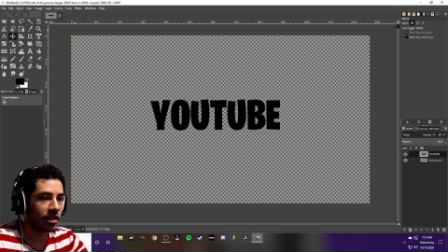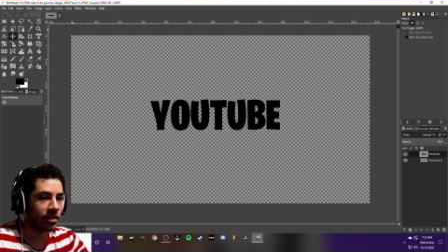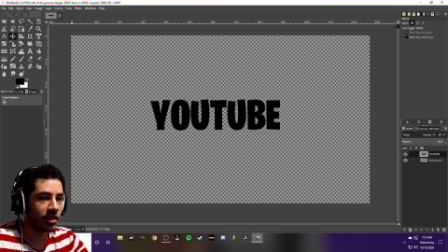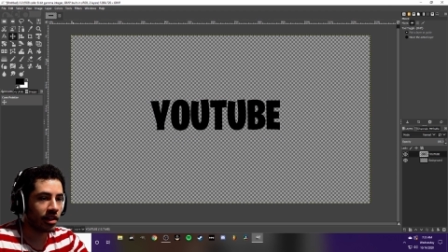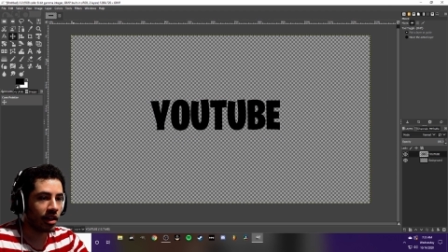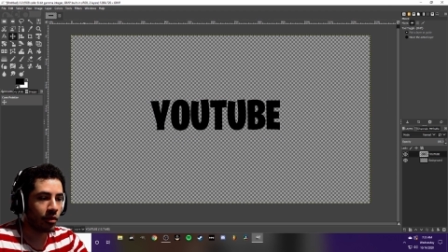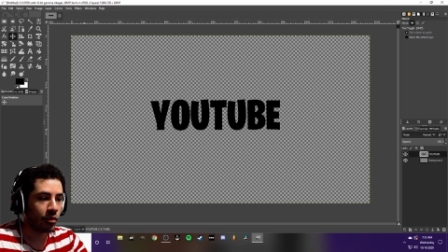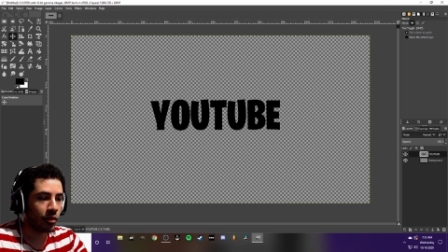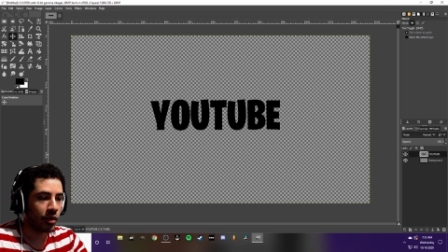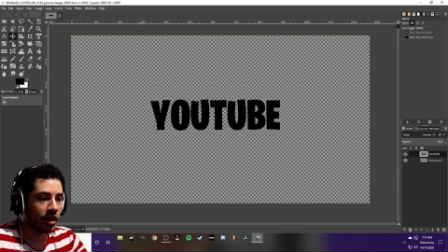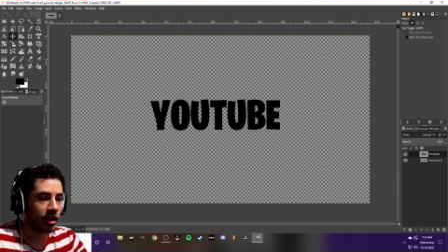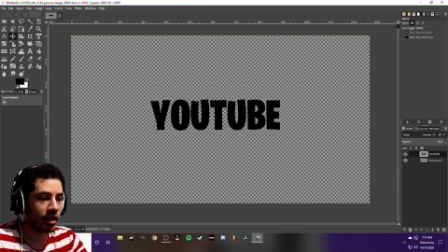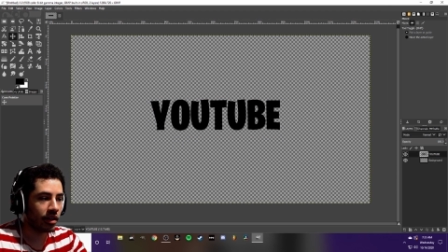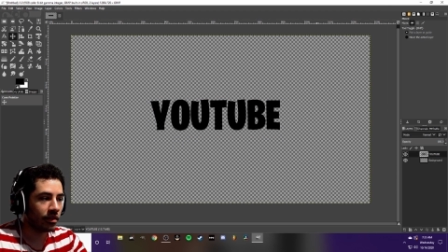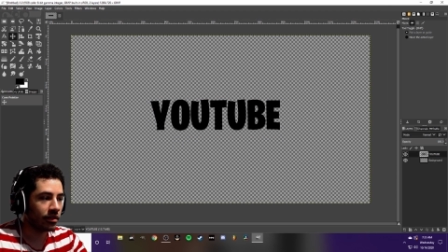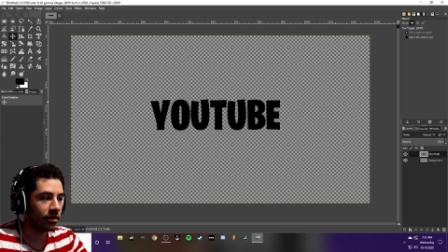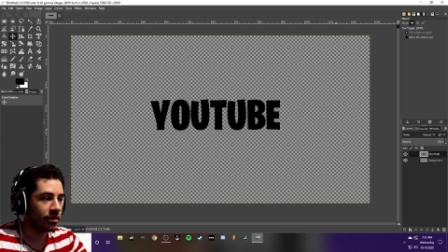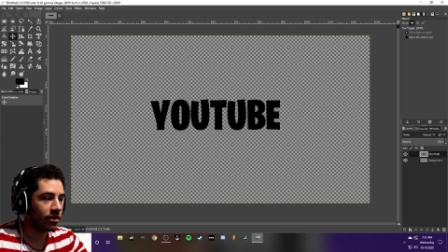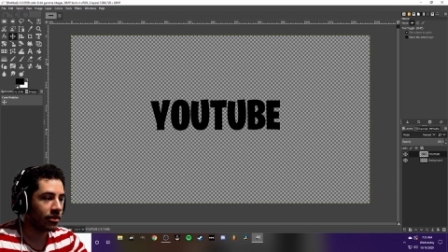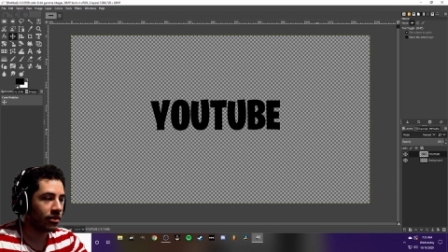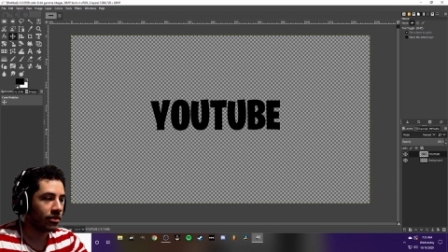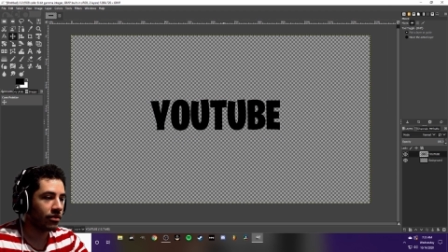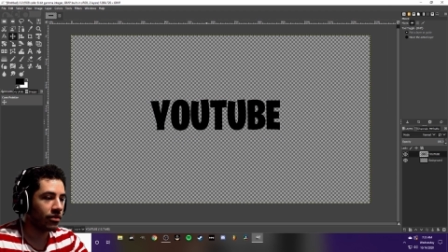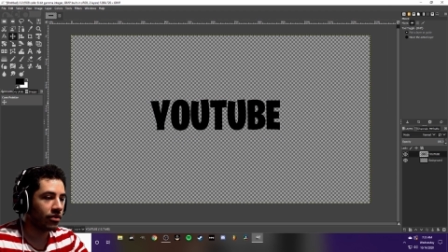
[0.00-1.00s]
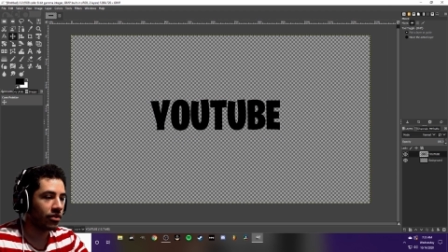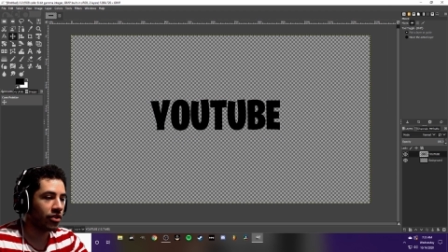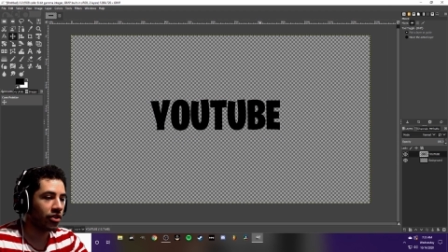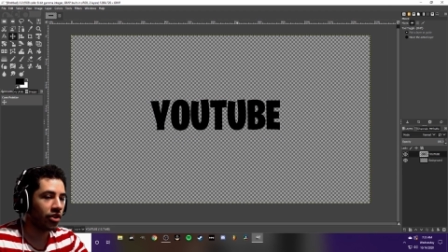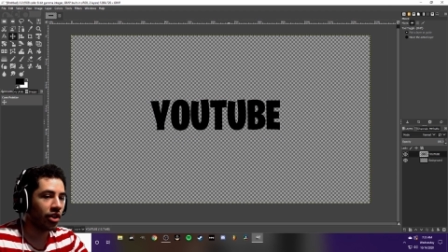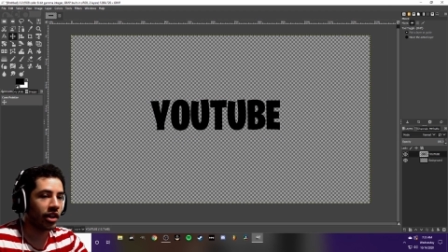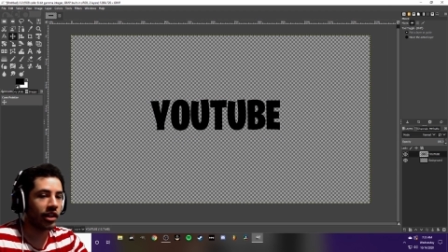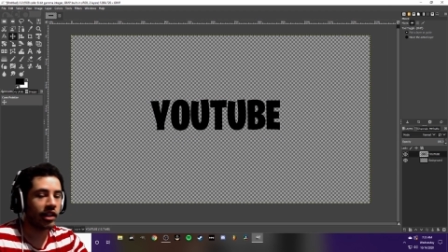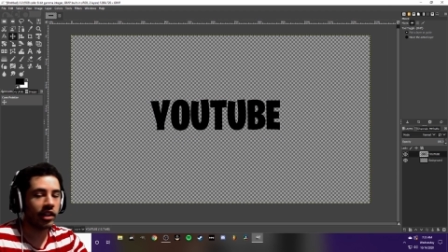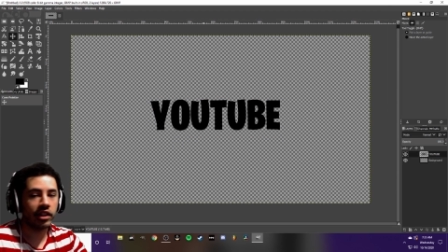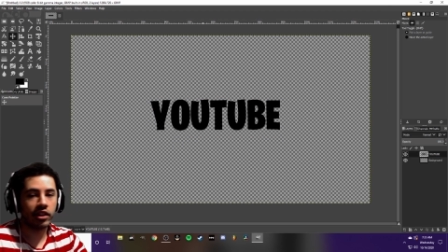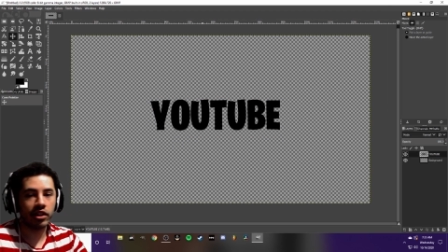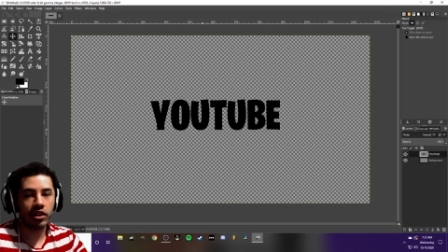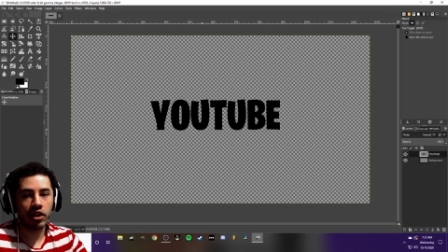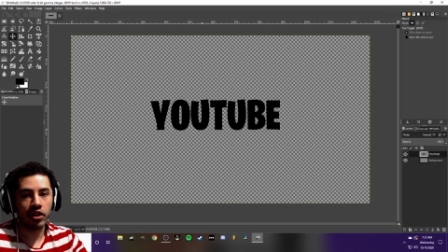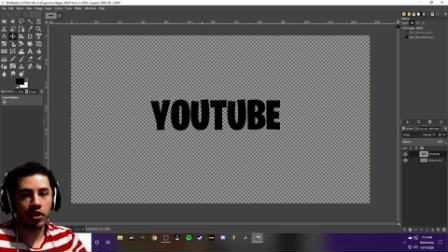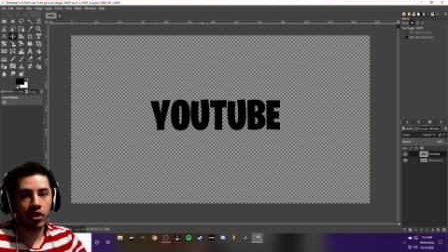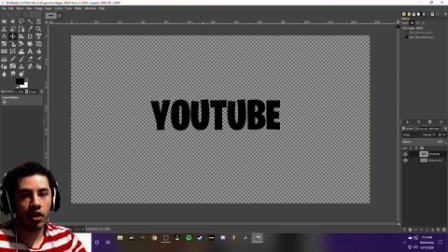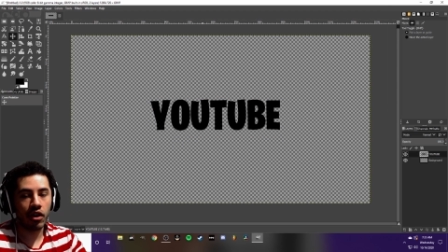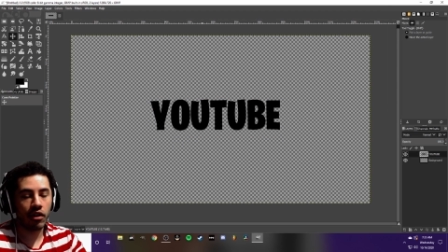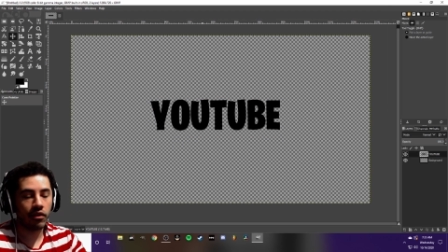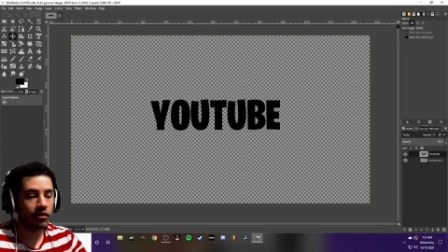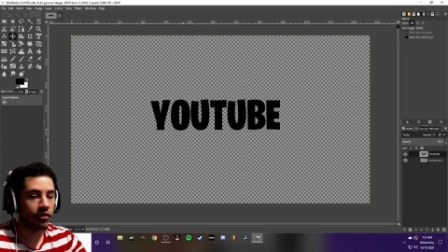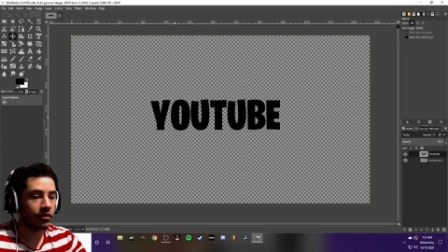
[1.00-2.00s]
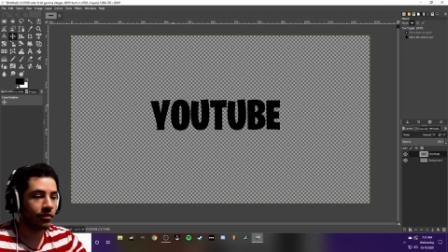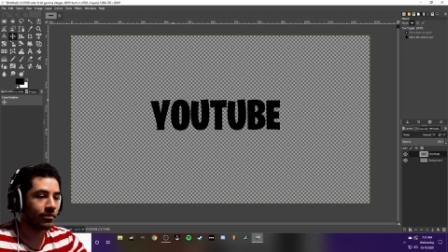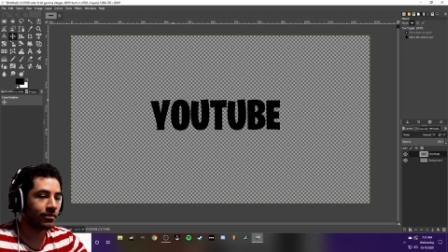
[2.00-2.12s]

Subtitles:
That way you're not getting cut off.